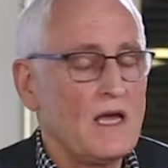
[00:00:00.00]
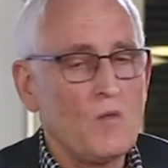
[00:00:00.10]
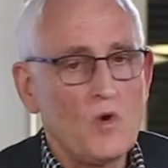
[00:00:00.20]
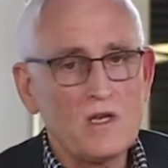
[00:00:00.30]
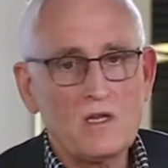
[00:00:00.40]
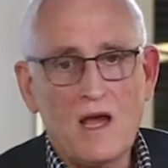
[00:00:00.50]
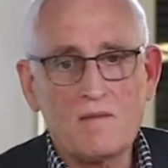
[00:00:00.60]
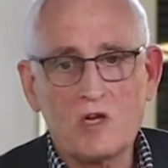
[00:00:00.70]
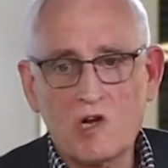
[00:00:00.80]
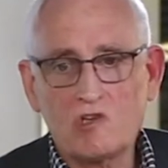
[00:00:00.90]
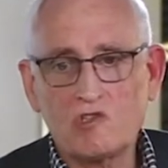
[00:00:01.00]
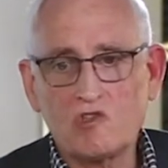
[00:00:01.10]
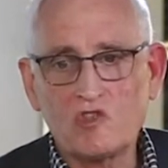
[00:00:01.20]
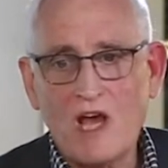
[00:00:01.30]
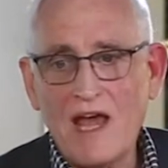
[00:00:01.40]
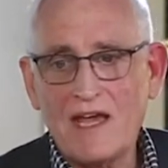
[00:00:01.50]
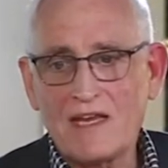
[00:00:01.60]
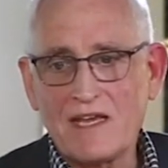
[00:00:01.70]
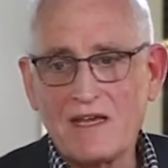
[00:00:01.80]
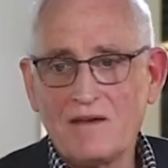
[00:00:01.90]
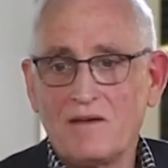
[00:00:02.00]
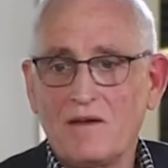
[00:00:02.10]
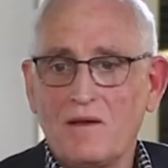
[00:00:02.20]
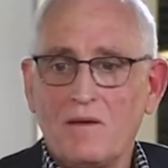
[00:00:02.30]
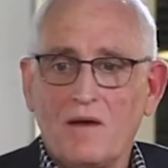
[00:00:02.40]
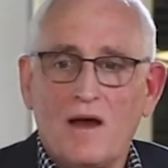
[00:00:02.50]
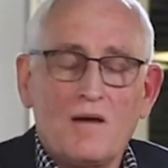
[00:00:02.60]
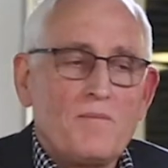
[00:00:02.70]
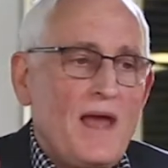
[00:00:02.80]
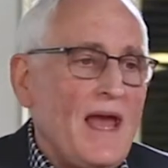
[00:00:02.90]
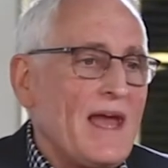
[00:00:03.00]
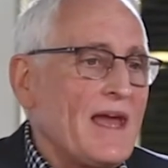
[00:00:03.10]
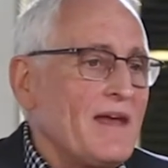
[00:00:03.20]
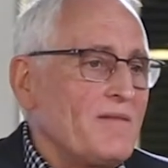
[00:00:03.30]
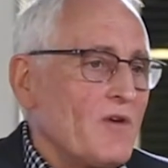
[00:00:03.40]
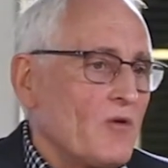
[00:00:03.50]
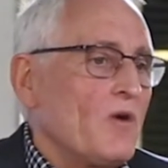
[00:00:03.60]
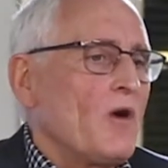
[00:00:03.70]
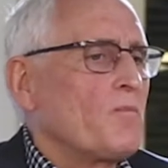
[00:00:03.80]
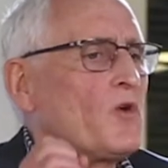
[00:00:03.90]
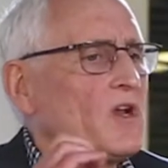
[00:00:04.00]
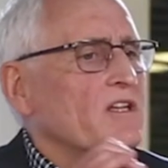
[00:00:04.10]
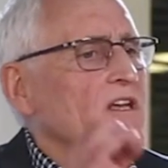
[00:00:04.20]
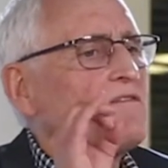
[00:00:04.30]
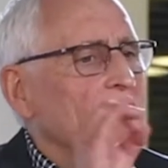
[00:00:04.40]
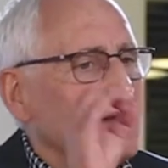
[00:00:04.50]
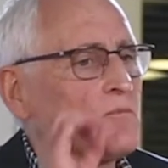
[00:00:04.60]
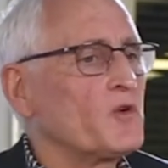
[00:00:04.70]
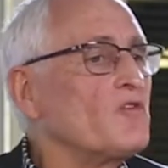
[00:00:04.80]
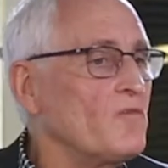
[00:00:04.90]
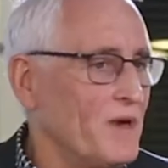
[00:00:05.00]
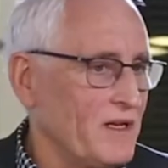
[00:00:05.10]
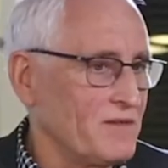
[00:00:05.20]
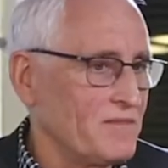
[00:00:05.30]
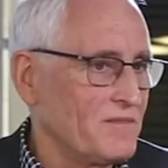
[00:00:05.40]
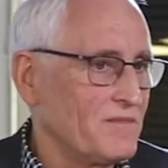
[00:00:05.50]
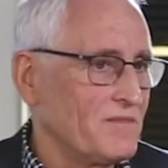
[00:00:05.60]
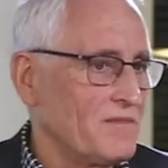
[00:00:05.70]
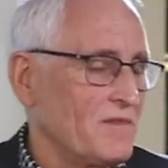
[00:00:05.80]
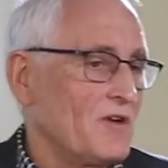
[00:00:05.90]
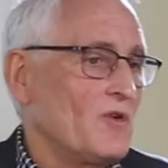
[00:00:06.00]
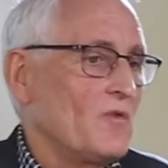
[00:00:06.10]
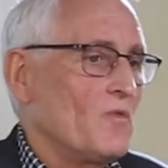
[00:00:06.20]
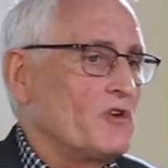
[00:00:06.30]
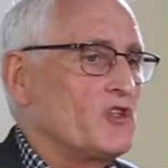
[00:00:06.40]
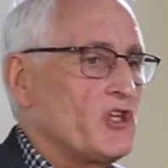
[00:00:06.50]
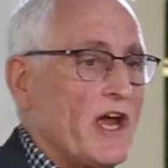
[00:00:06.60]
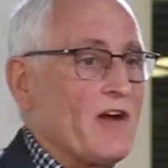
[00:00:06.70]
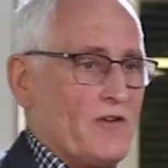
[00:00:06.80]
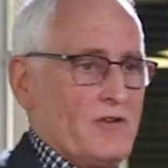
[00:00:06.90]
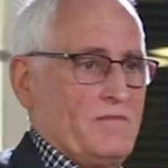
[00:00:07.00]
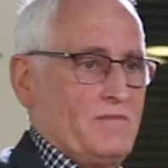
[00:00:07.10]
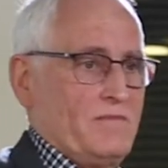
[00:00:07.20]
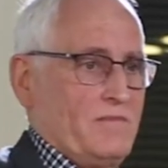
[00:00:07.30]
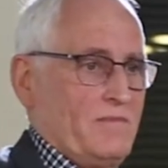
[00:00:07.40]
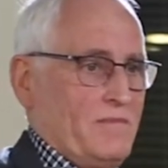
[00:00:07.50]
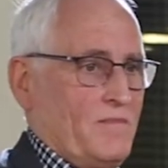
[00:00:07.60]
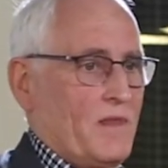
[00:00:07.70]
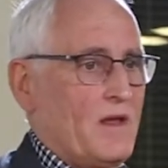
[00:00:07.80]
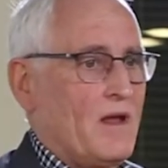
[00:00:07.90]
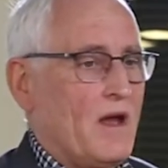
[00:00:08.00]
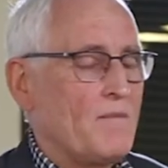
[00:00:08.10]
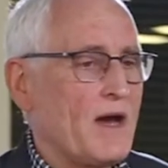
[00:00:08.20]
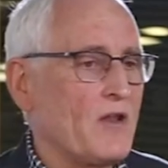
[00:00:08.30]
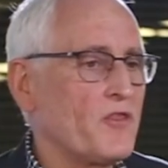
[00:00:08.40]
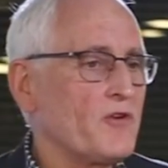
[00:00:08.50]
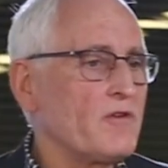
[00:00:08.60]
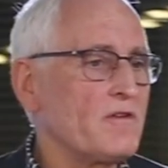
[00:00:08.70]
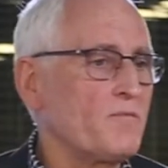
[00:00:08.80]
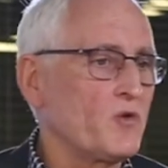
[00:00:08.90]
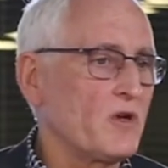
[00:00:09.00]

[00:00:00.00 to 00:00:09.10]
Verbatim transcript: At one time in our society, uh, pay or, or productivity improvement was shared. About a third of